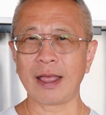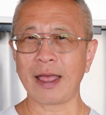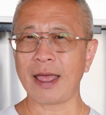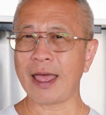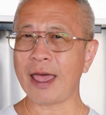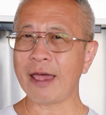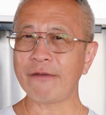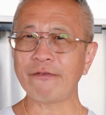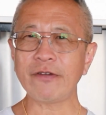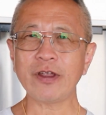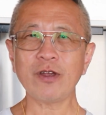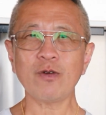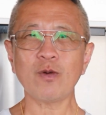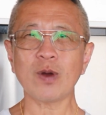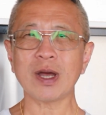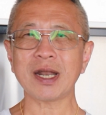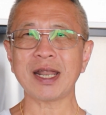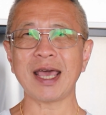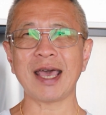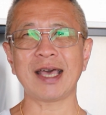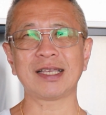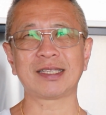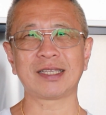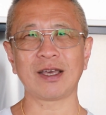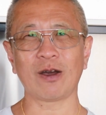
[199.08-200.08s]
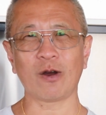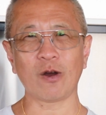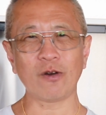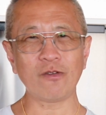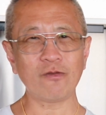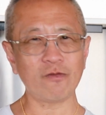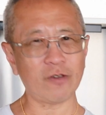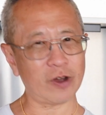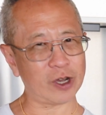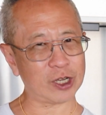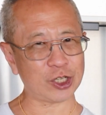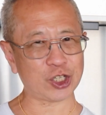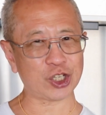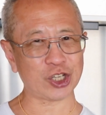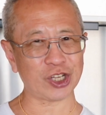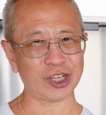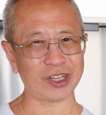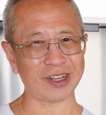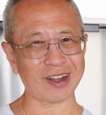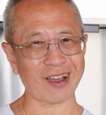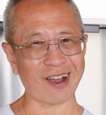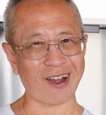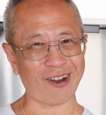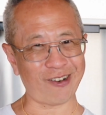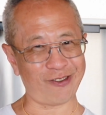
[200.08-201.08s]
Everyone has their own
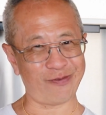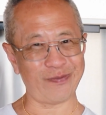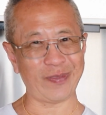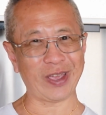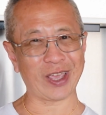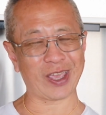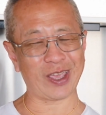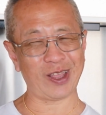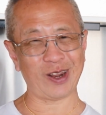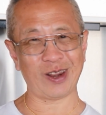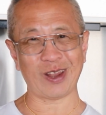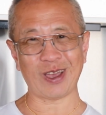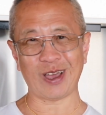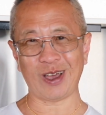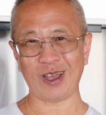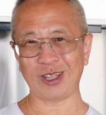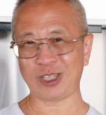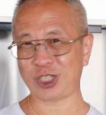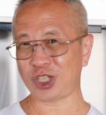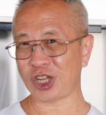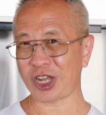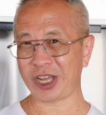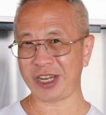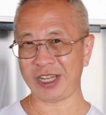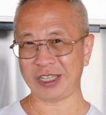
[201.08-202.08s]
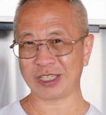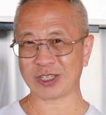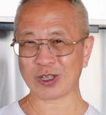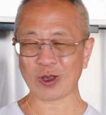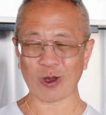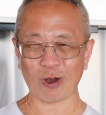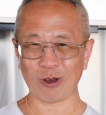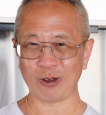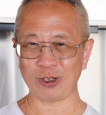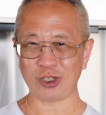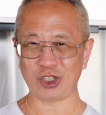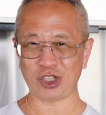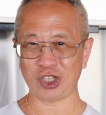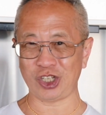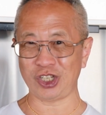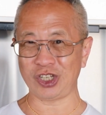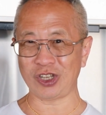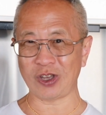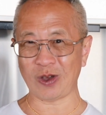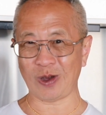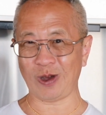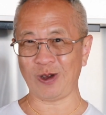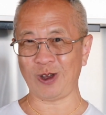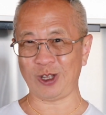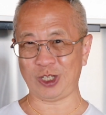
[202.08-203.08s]
version of making a Chinese congee
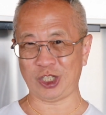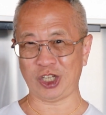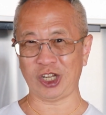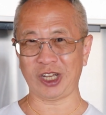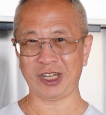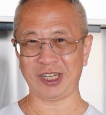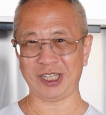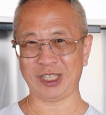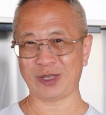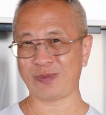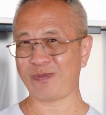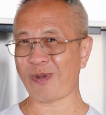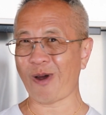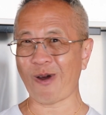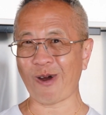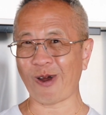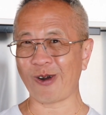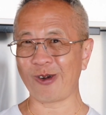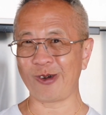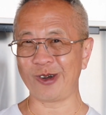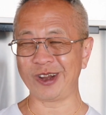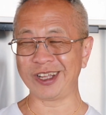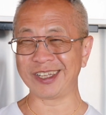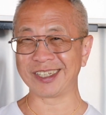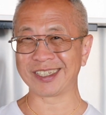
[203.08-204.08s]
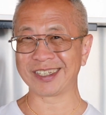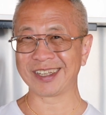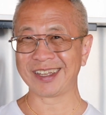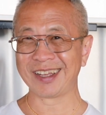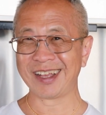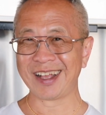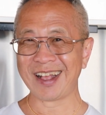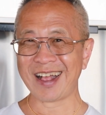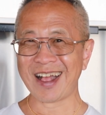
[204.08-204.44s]
or a Chinese porridge.